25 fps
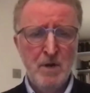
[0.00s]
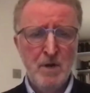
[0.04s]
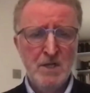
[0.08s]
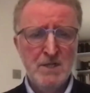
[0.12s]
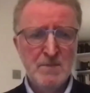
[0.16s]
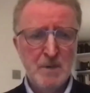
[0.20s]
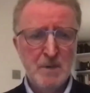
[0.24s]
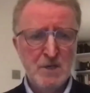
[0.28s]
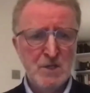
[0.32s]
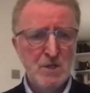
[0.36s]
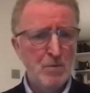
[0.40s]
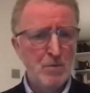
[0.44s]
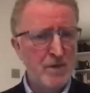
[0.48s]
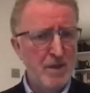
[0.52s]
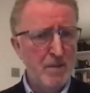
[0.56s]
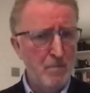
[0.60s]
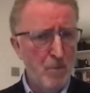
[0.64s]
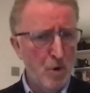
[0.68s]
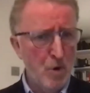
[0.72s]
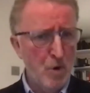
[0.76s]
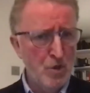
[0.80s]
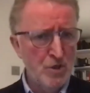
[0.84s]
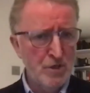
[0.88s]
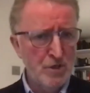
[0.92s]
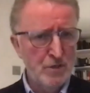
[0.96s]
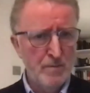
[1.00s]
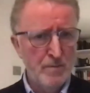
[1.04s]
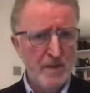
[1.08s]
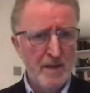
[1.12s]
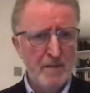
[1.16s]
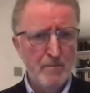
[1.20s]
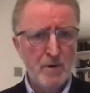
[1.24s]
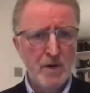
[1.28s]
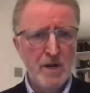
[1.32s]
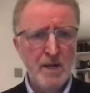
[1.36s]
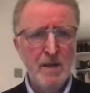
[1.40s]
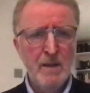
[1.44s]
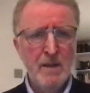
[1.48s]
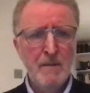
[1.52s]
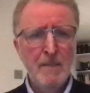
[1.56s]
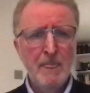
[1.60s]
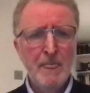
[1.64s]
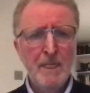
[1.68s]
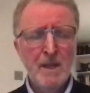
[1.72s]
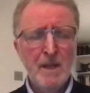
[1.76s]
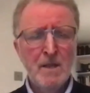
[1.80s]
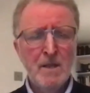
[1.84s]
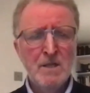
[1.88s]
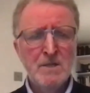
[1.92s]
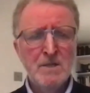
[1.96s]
especially with emotional memory, is